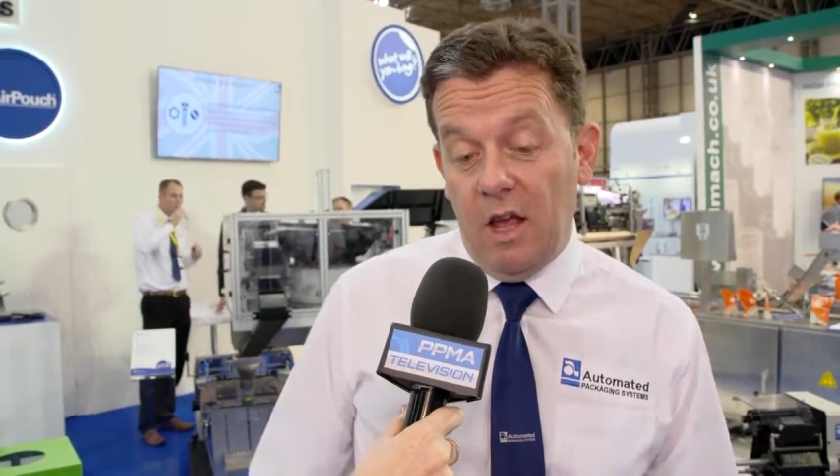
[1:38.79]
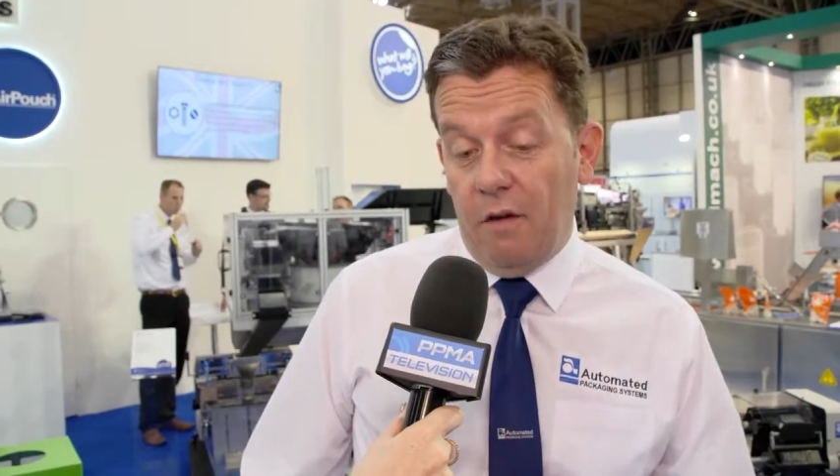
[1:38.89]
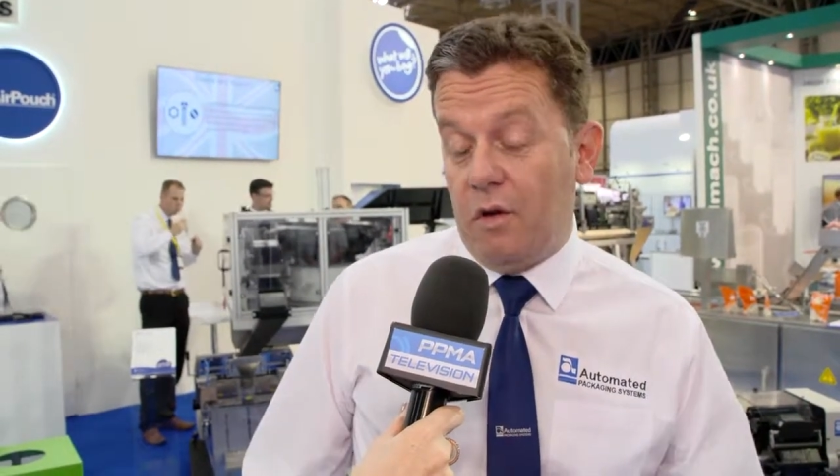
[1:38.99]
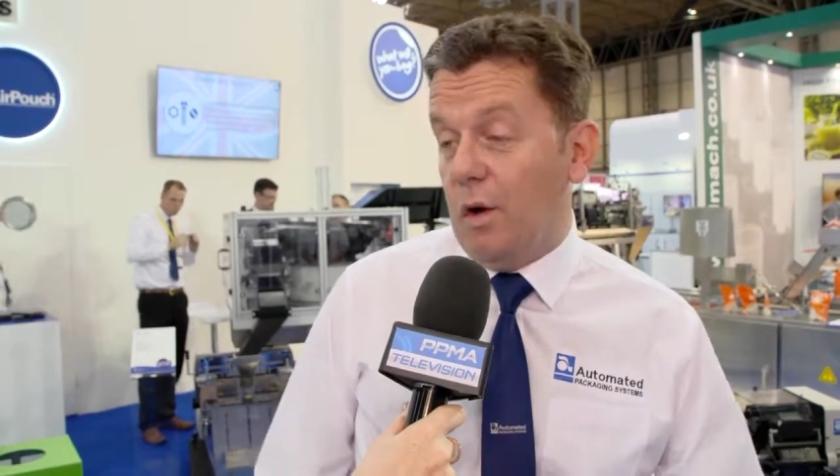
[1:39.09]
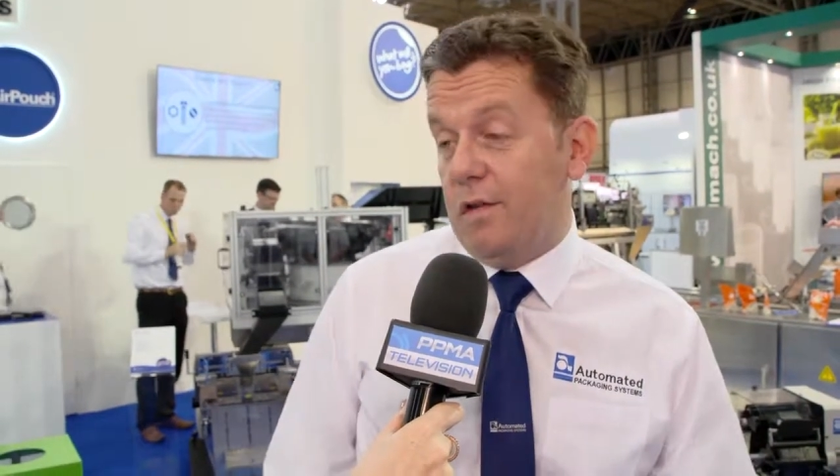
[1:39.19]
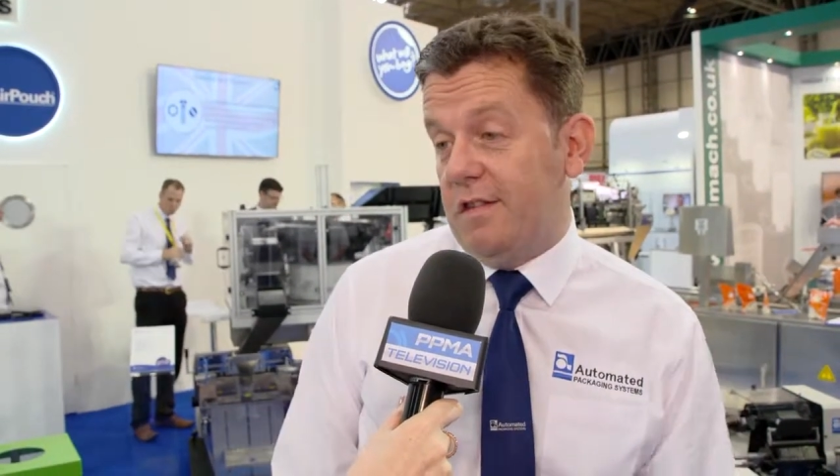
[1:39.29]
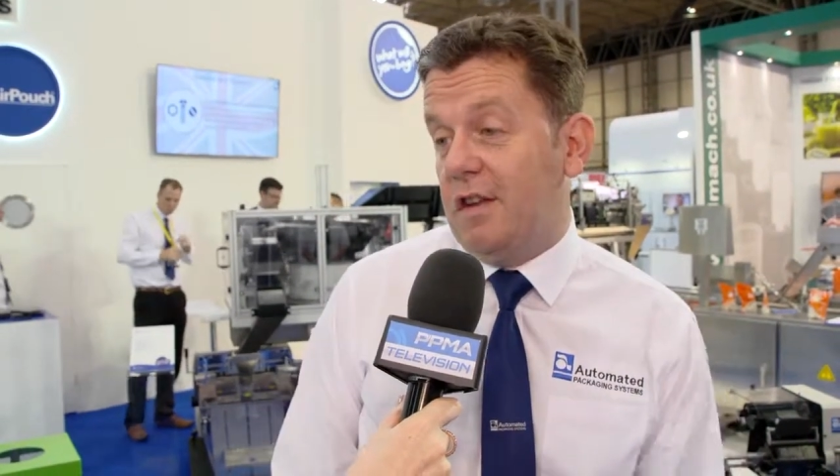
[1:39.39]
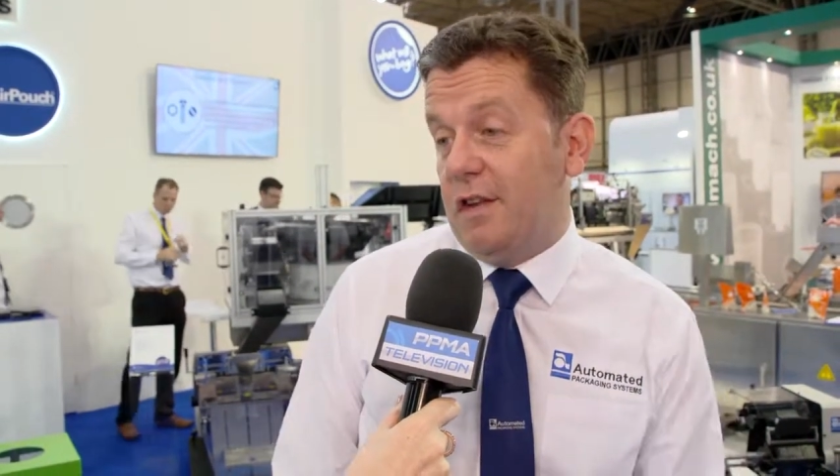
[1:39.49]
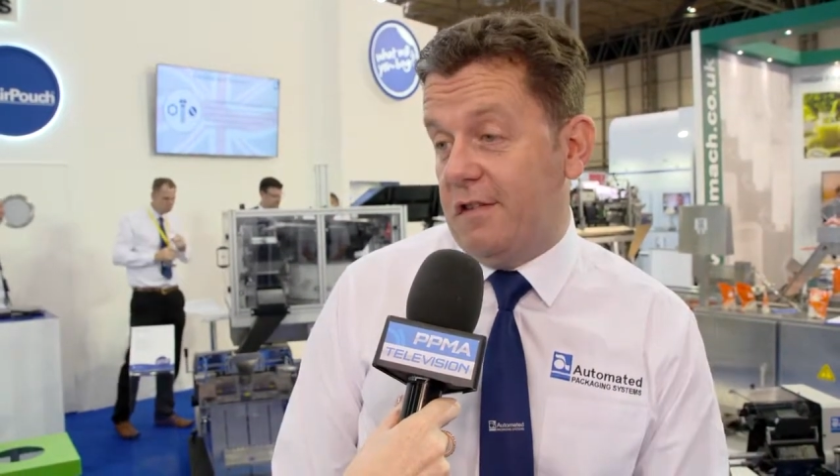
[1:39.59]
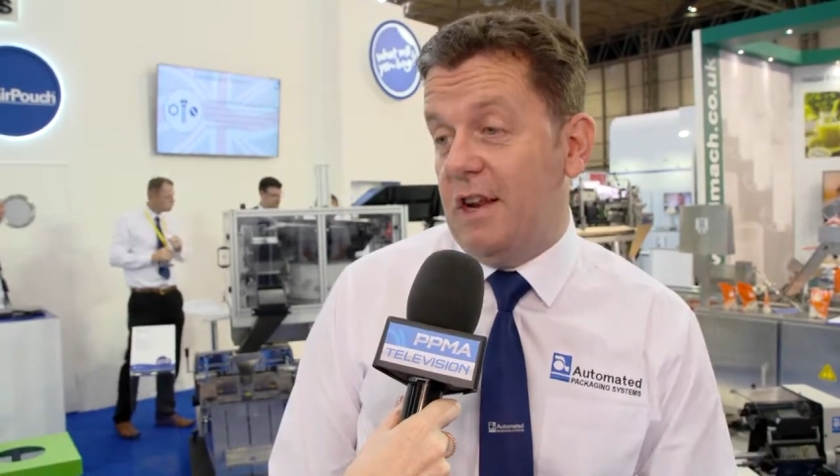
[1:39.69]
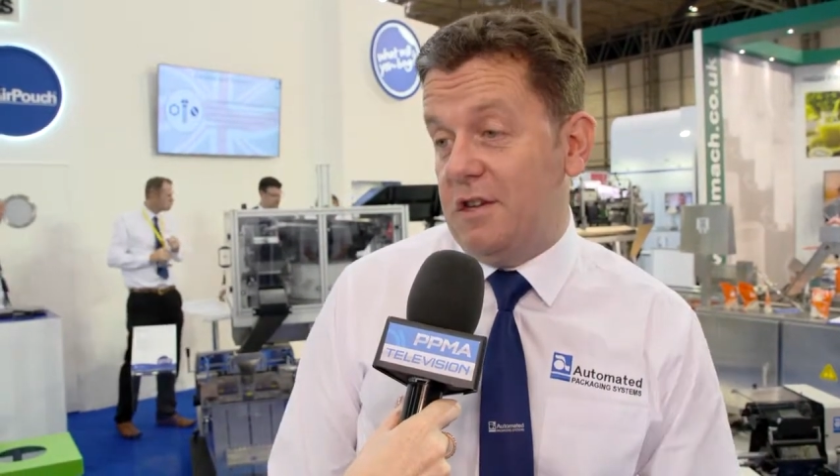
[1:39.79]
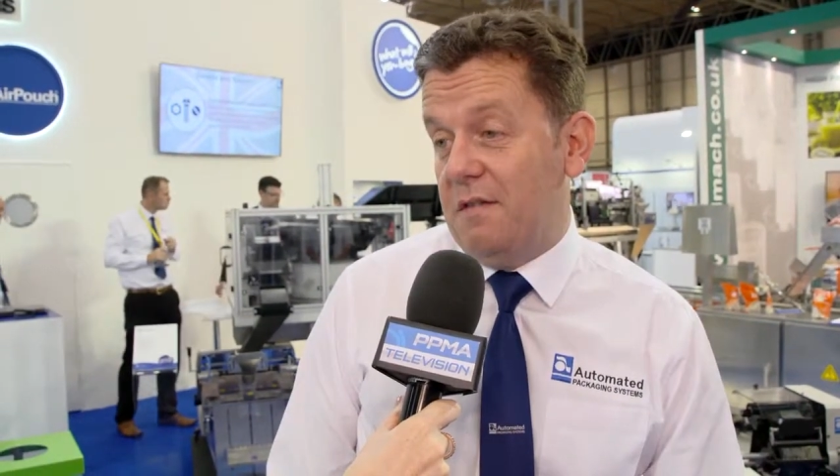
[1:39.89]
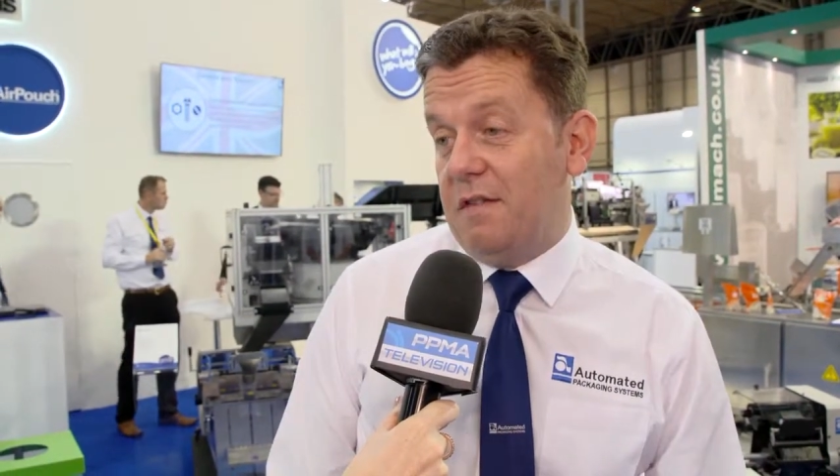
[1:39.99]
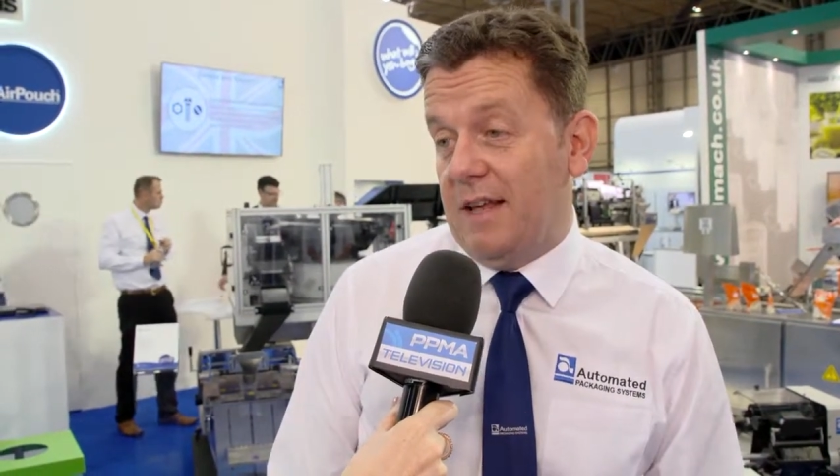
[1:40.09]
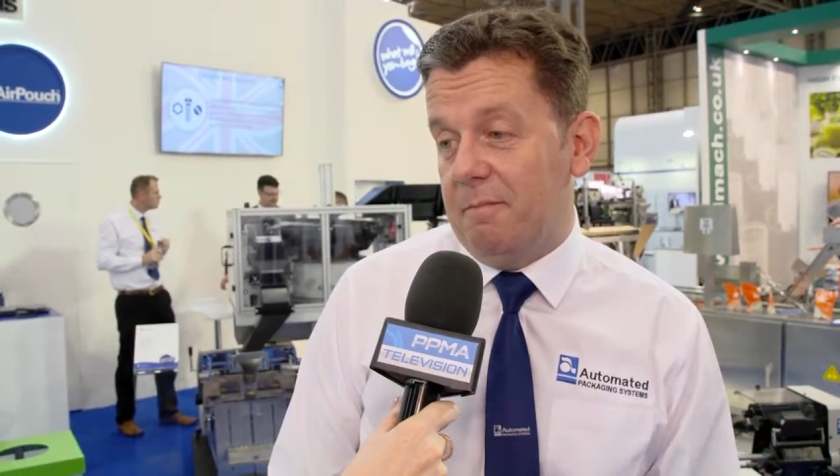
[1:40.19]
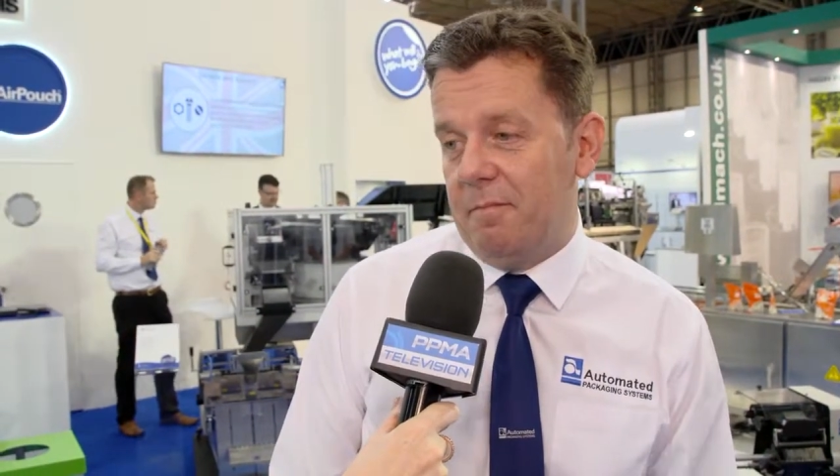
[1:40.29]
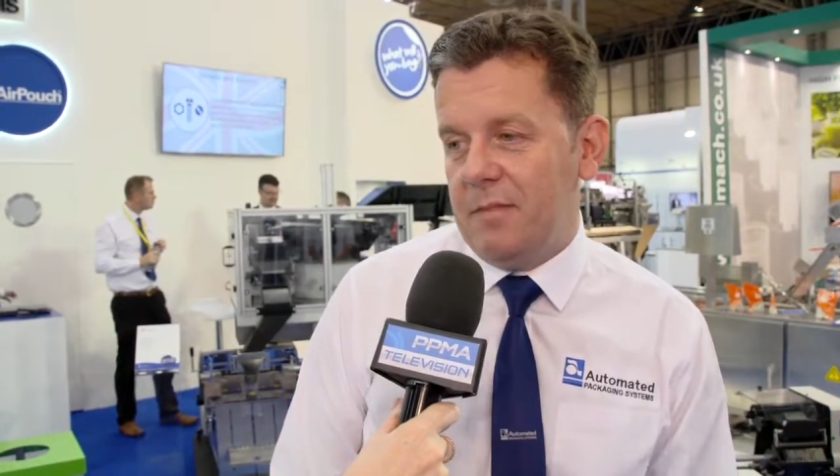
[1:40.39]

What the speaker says: of course it's a good solution for them.